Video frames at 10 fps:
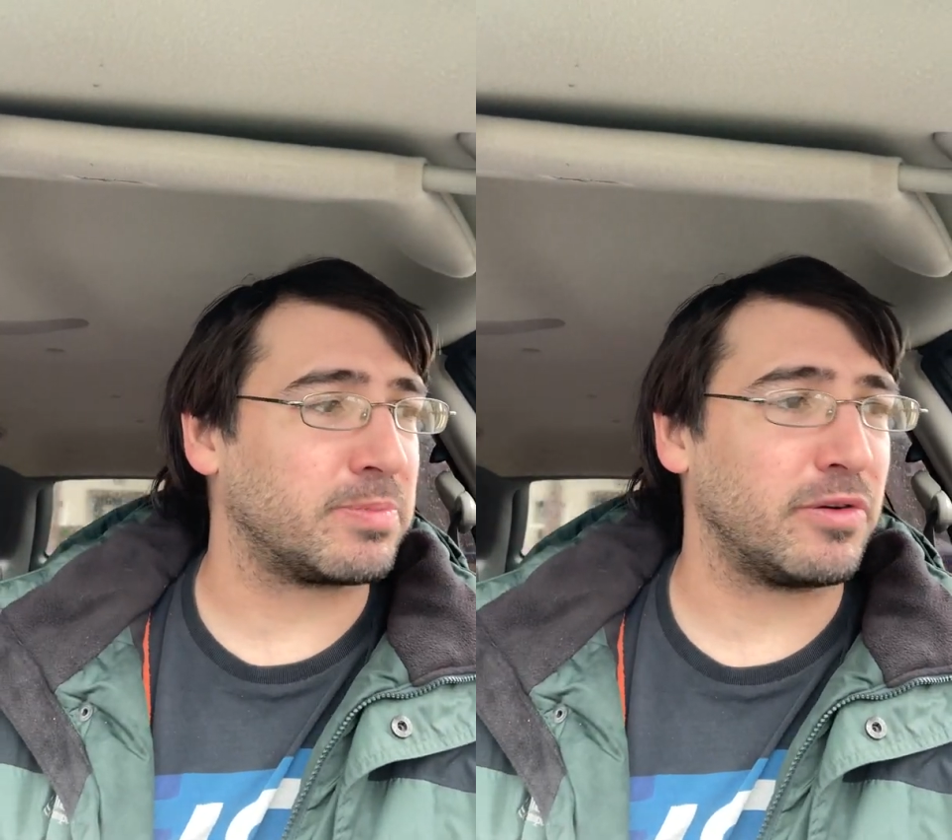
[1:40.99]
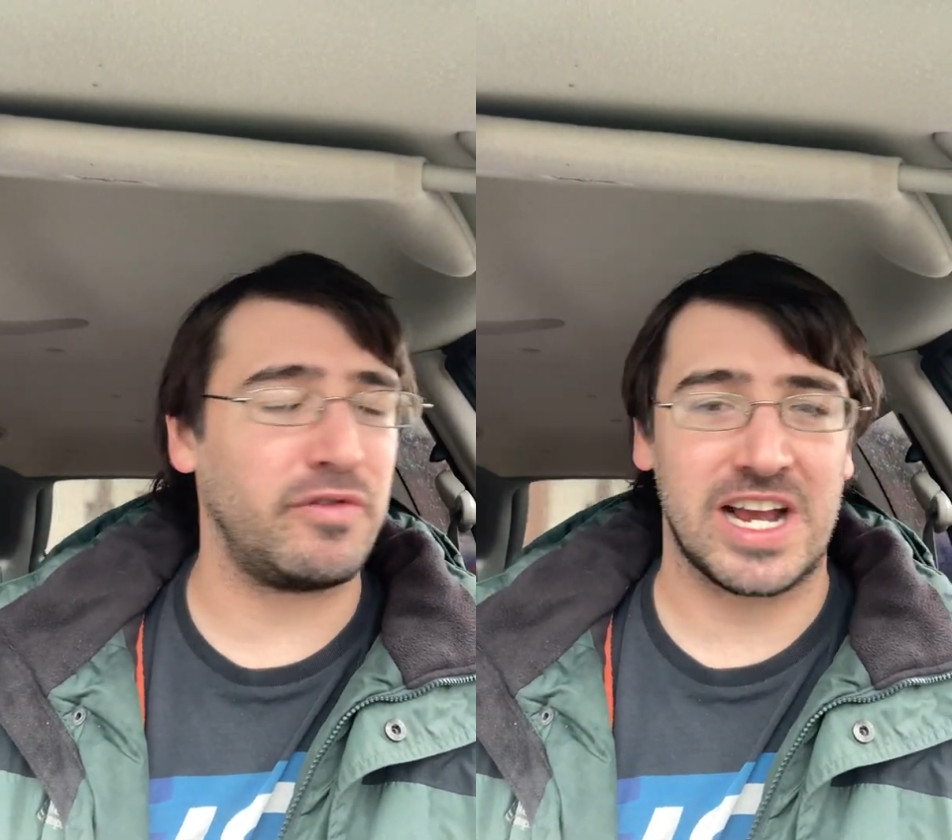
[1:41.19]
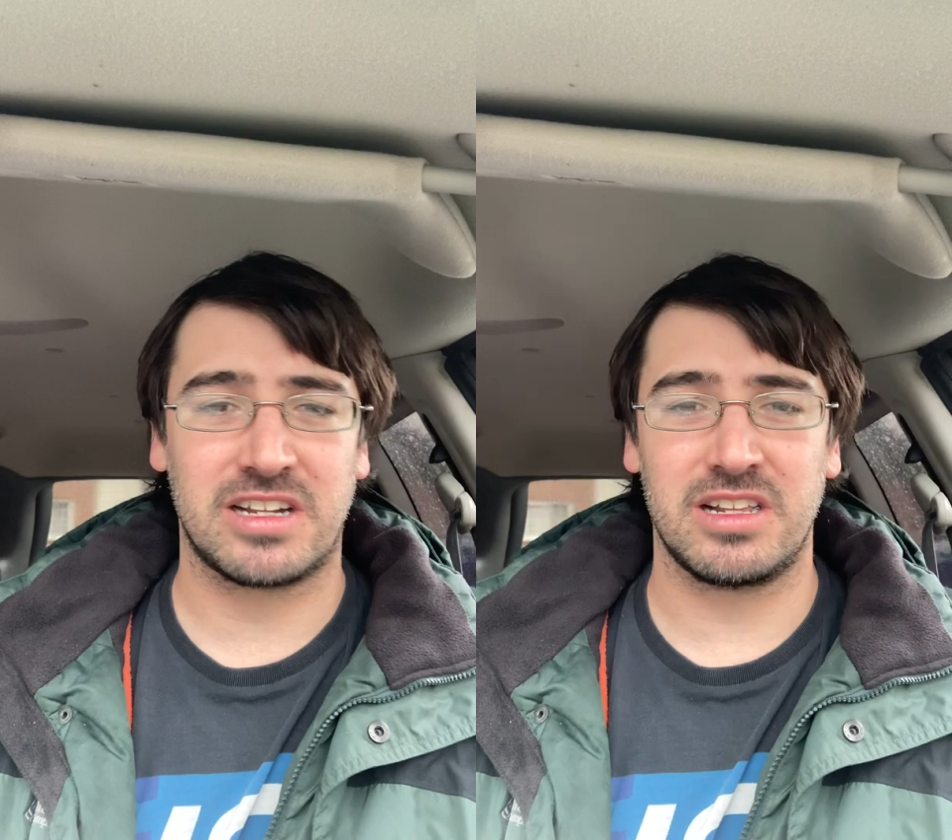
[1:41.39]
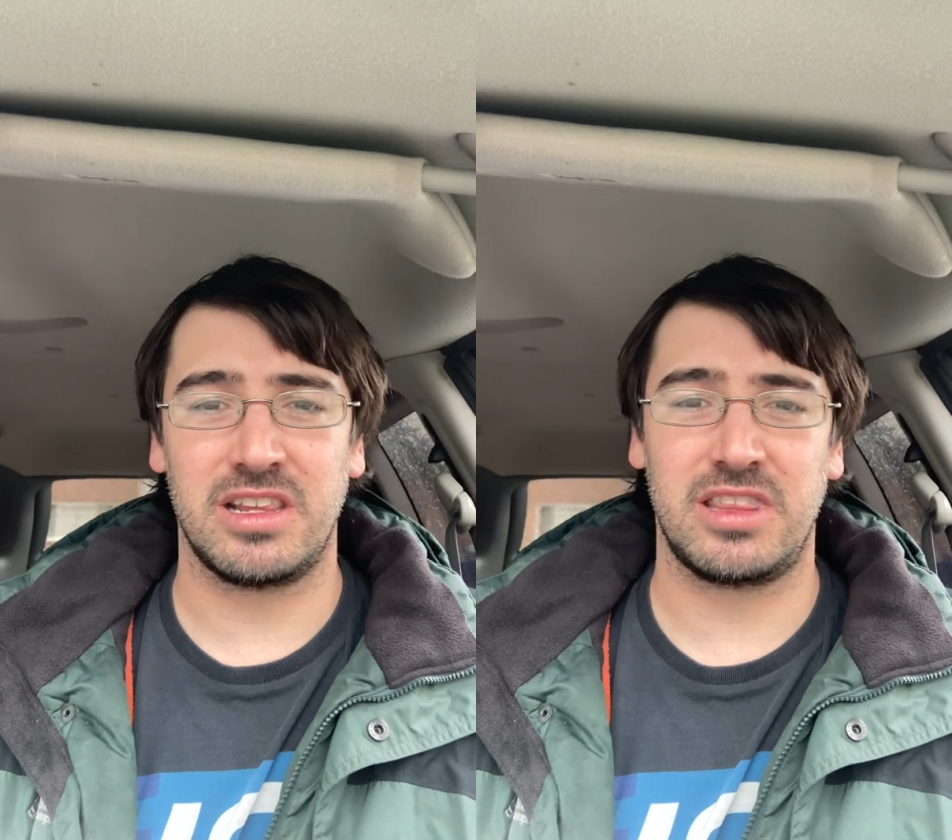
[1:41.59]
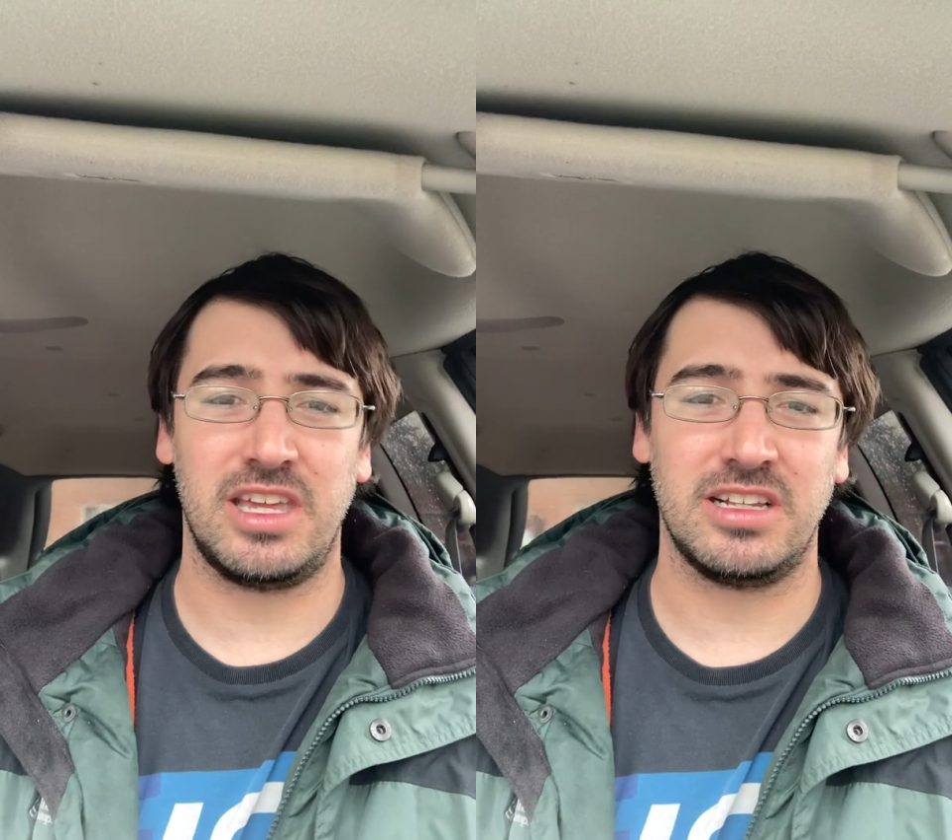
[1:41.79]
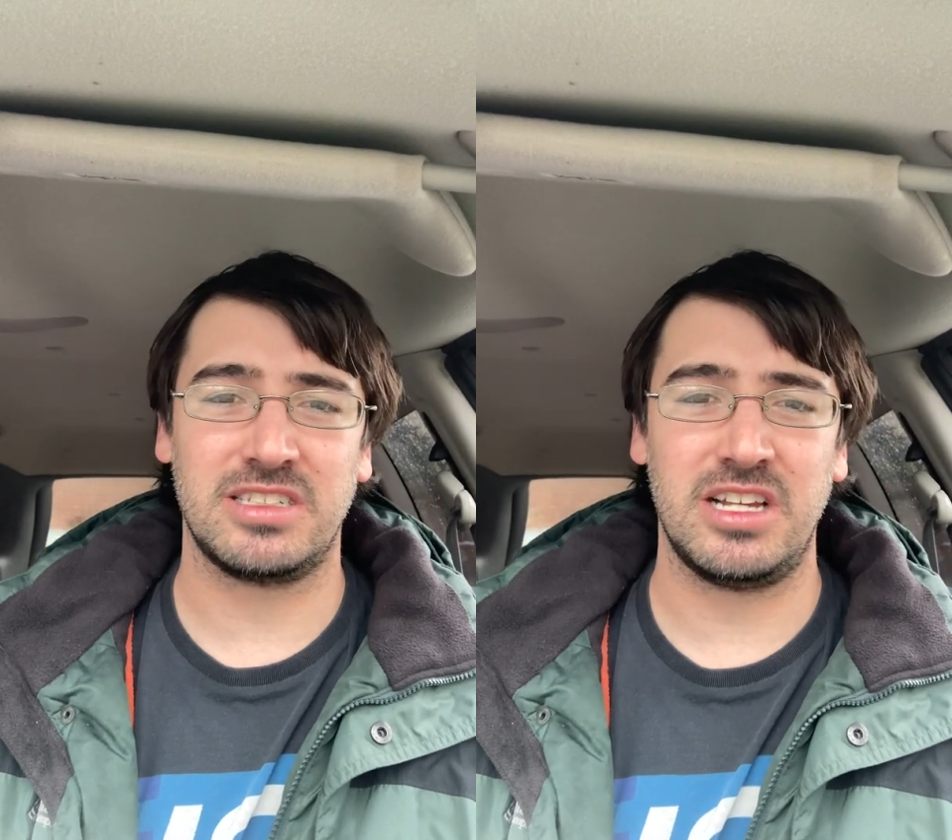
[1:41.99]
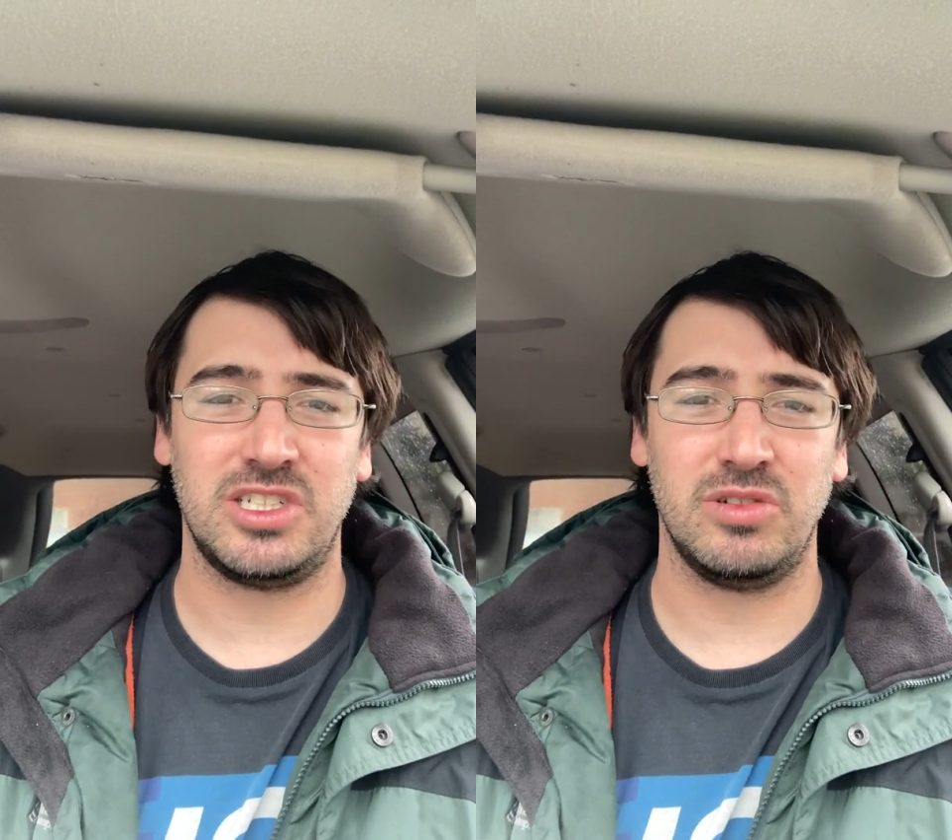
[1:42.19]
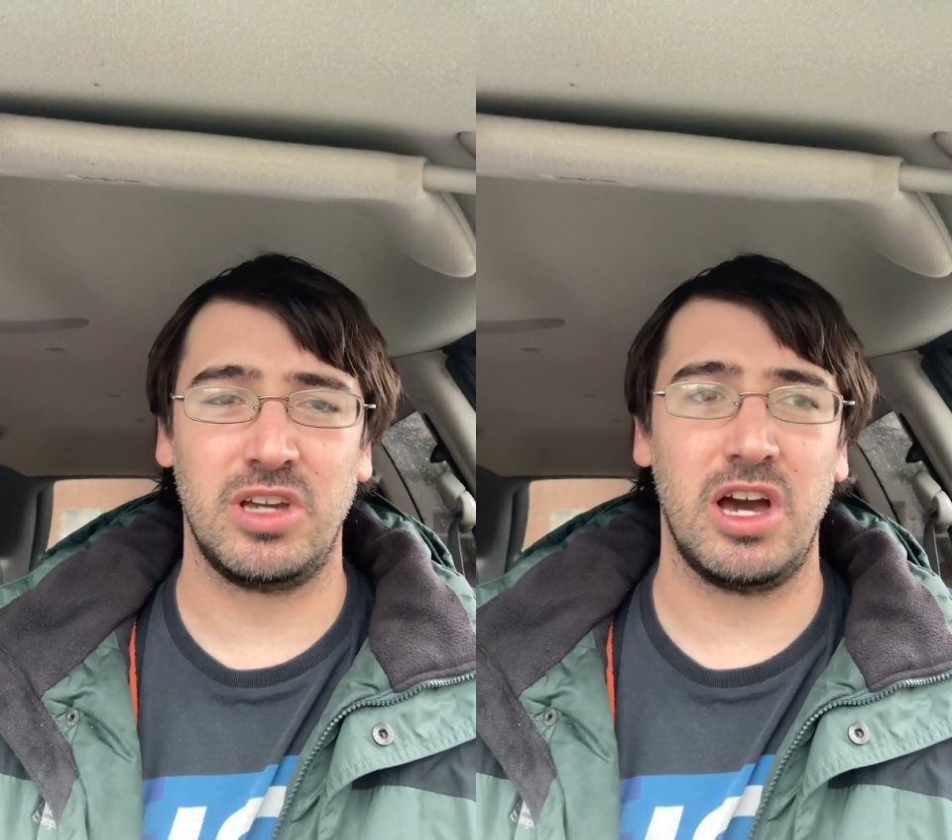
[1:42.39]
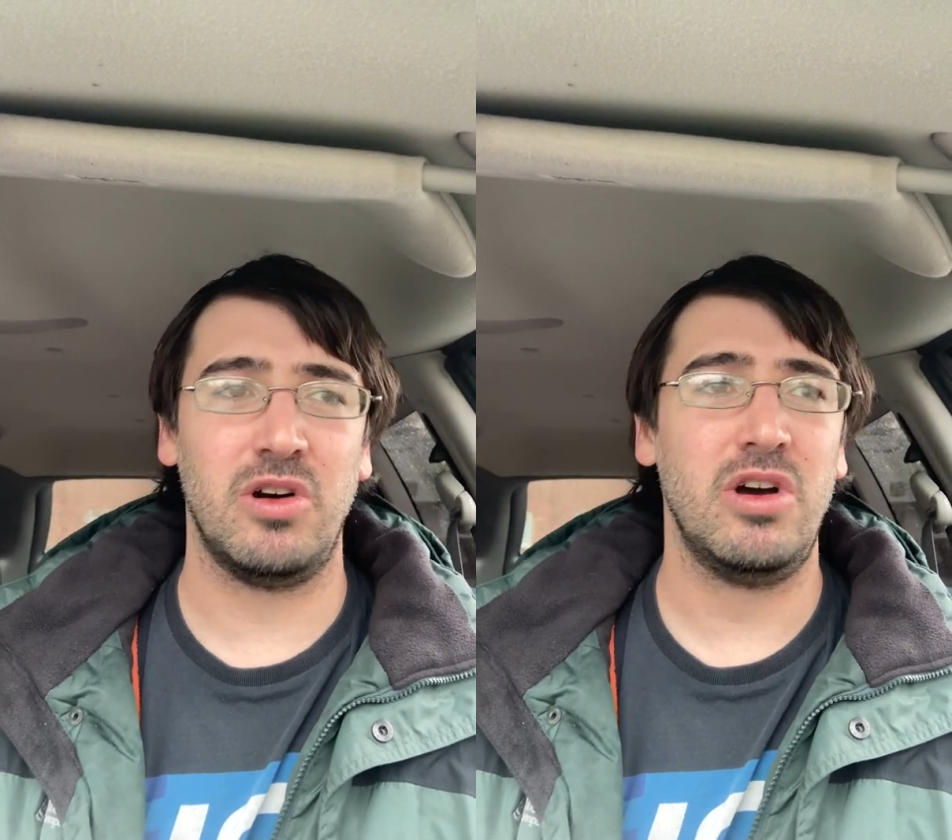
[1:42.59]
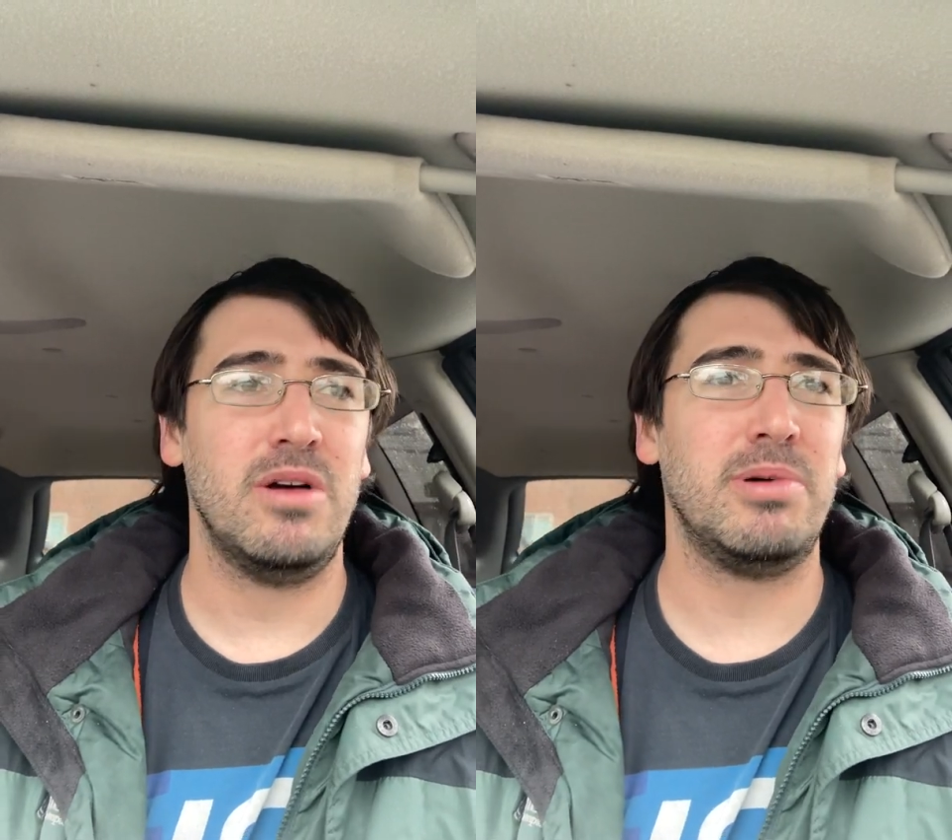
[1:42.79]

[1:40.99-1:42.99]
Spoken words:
perfect things as you go,